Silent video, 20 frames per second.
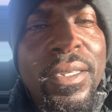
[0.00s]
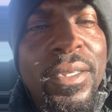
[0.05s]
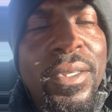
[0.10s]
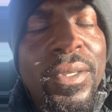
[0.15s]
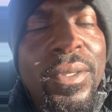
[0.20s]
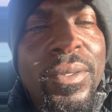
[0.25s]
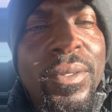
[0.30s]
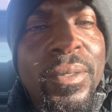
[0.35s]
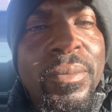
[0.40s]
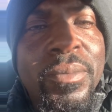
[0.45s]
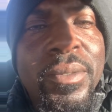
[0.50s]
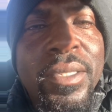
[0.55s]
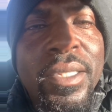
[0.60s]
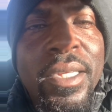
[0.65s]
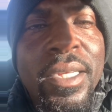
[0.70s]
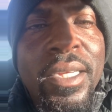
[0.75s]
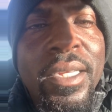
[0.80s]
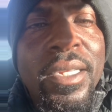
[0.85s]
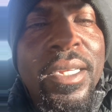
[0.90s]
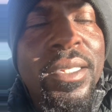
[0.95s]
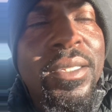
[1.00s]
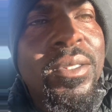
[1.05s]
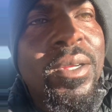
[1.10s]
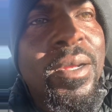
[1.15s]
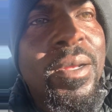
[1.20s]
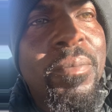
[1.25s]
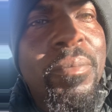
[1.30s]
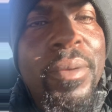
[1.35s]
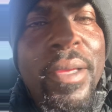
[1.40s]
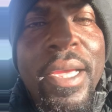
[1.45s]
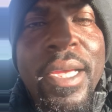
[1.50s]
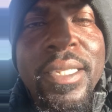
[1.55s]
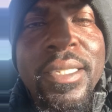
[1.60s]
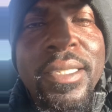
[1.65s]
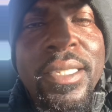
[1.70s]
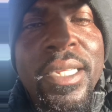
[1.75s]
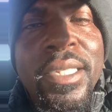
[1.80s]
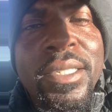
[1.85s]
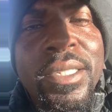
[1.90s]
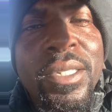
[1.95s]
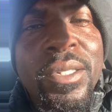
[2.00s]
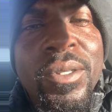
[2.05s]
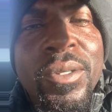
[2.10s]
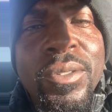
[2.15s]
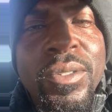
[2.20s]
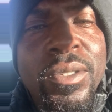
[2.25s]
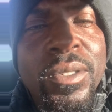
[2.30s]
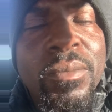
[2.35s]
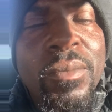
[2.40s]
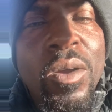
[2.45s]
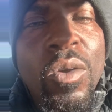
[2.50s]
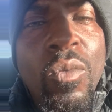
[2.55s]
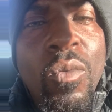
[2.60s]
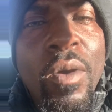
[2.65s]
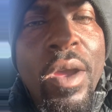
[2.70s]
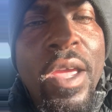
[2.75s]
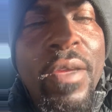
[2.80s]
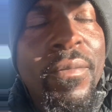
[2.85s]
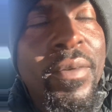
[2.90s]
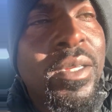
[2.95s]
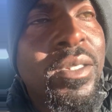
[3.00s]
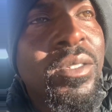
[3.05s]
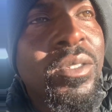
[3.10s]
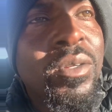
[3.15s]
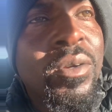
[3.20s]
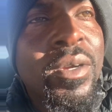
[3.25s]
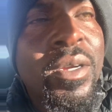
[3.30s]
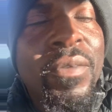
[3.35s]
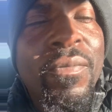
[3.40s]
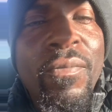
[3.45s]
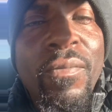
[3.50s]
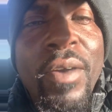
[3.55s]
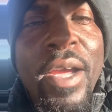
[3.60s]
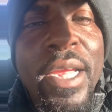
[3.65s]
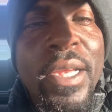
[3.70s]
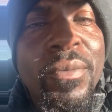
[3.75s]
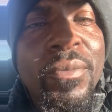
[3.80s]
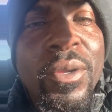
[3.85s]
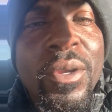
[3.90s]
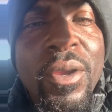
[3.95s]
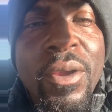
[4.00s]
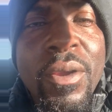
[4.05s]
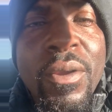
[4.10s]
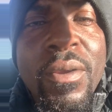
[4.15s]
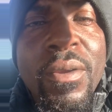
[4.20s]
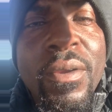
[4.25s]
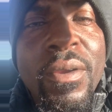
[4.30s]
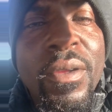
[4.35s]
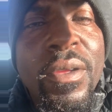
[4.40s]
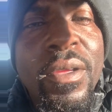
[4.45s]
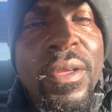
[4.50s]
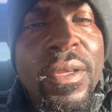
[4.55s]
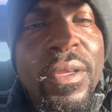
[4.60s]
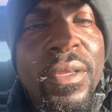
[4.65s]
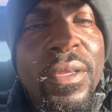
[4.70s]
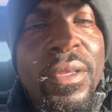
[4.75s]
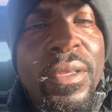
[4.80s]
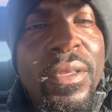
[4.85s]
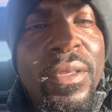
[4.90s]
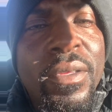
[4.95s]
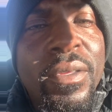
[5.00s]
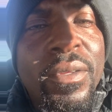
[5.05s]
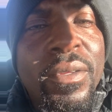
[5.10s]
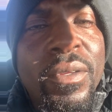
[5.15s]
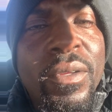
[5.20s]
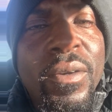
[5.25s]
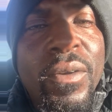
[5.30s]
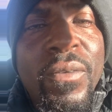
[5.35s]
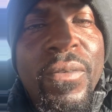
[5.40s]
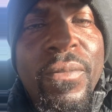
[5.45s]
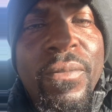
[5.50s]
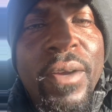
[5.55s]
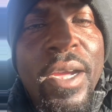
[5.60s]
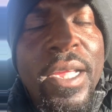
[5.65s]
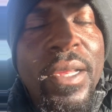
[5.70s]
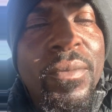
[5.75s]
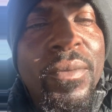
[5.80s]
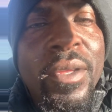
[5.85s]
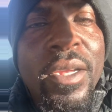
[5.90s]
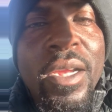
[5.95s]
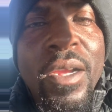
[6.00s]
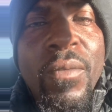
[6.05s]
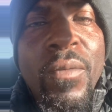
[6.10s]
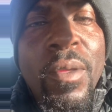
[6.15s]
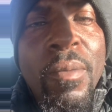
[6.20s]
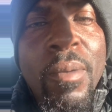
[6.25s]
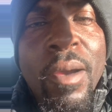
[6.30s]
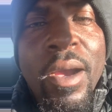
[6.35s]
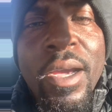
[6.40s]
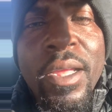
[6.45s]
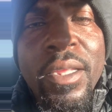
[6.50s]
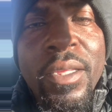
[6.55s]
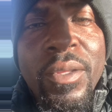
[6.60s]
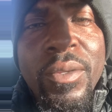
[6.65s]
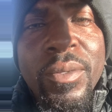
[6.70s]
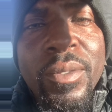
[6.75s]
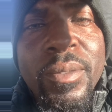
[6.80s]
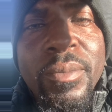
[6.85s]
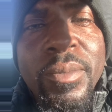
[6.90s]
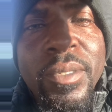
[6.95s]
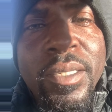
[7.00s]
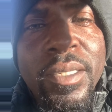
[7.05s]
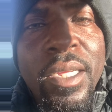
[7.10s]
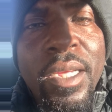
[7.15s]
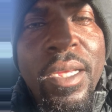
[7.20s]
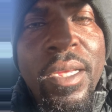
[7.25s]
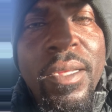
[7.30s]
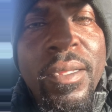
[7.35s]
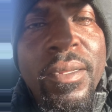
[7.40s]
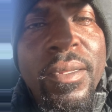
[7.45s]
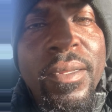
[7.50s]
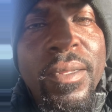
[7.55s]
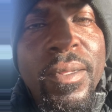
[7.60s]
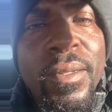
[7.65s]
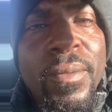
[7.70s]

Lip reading: You know what I'm saying? I started passing that shit on to my wife. I started fighting with her, you know, fighting with everybody. You know what I'm saying?